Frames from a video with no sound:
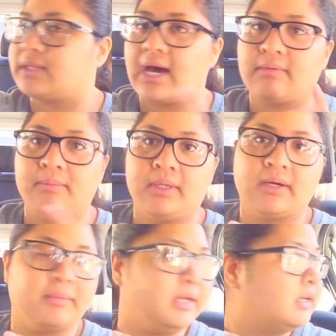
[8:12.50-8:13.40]
that will be
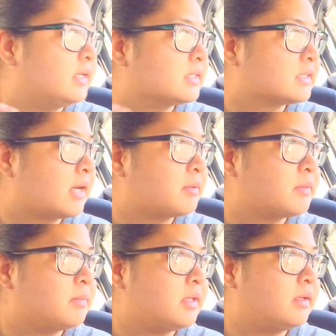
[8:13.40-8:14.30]
coming inside
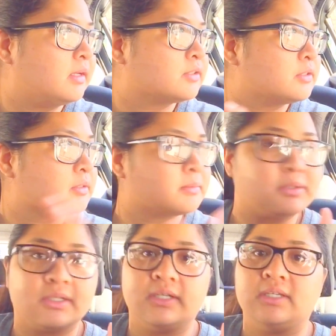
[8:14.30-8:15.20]
with me as soon as I'm
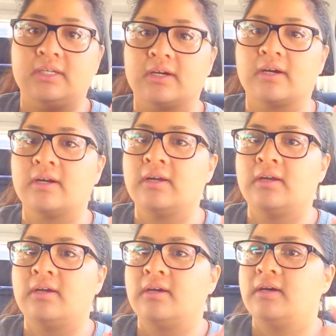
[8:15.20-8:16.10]
done here.
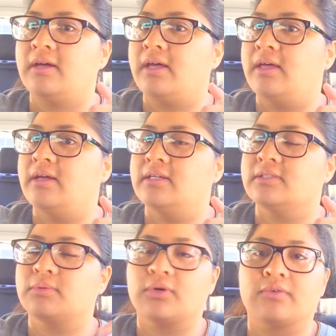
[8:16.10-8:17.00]

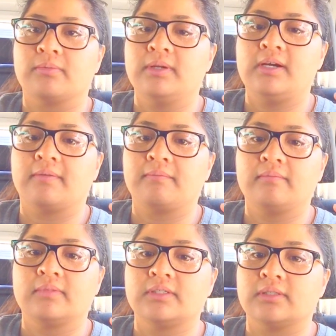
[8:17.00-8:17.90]
And we'll go from there.
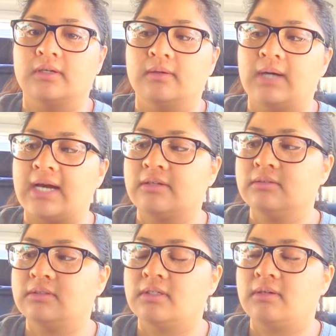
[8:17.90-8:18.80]
So I
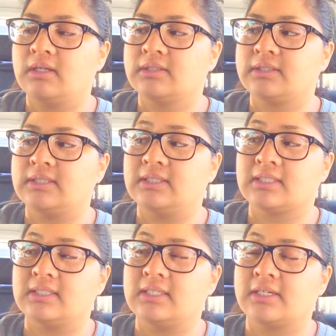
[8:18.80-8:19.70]
don't know how long it's
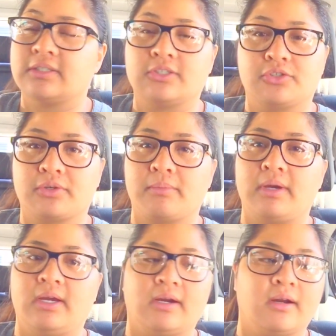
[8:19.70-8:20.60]
going to take her to trim
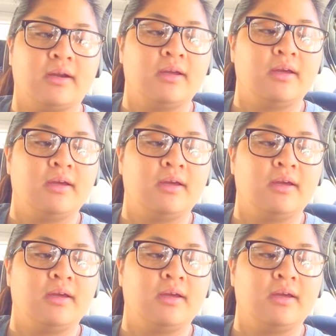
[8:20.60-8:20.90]
my hair.